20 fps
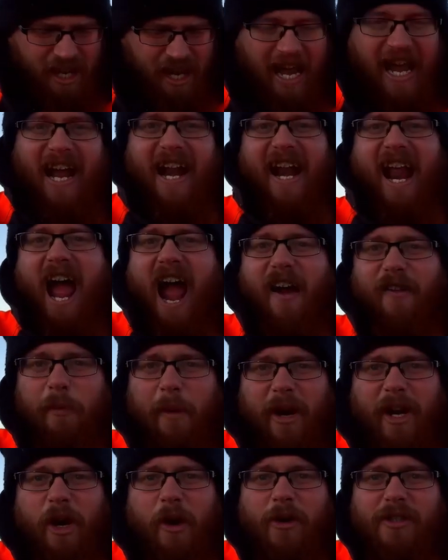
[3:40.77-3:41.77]
and
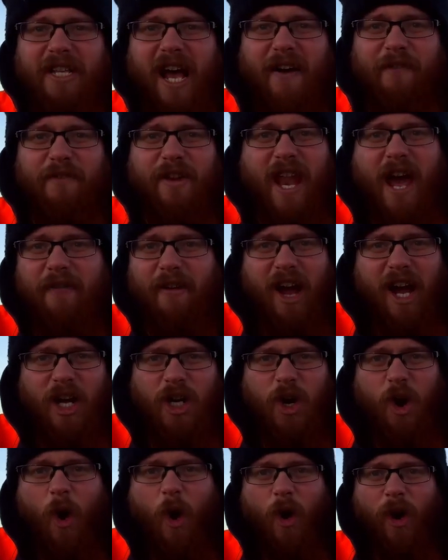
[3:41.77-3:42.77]
everybody knows I've never
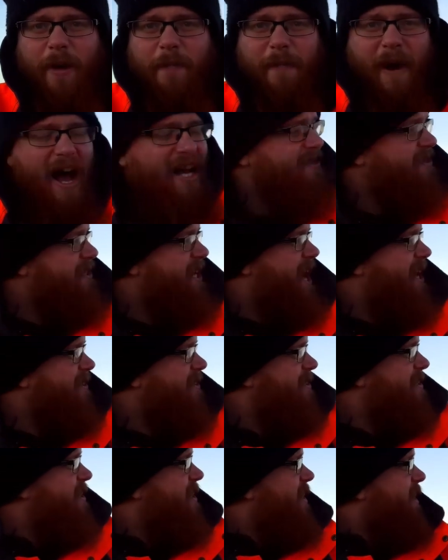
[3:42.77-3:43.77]
caught a bass yet,
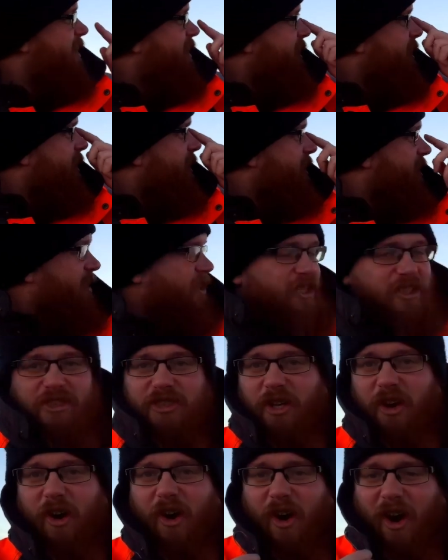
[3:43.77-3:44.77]

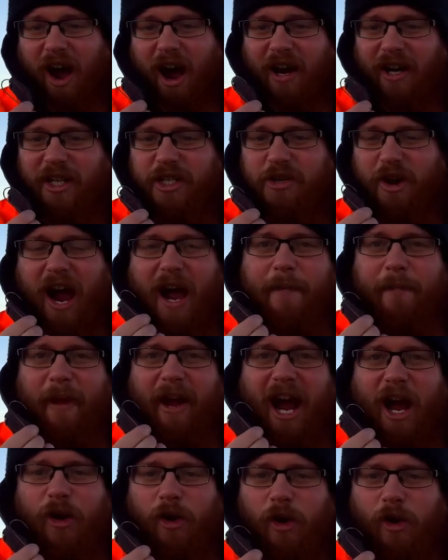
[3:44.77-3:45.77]
so I'm going to try a
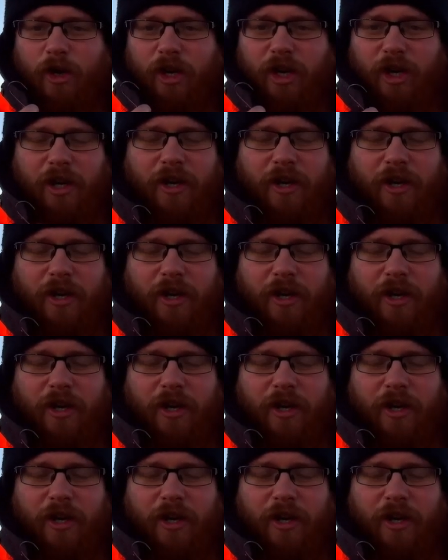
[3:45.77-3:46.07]
bigger hook,